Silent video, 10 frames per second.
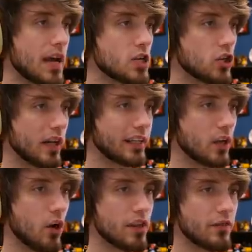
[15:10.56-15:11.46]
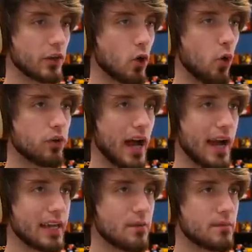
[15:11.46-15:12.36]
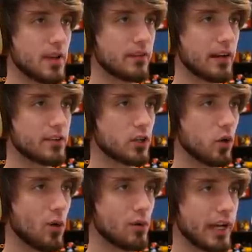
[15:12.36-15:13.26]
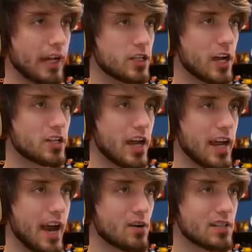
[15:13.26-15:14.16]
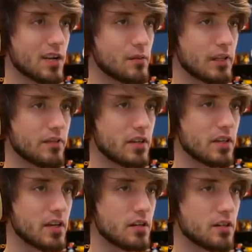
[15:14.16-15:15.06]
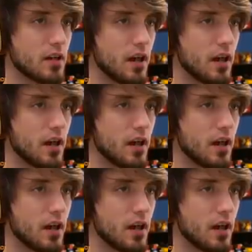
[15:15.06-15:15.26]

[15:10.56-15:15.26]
yeah, I just collected all the different gold items. I've got the gold HHA house, I believe this is.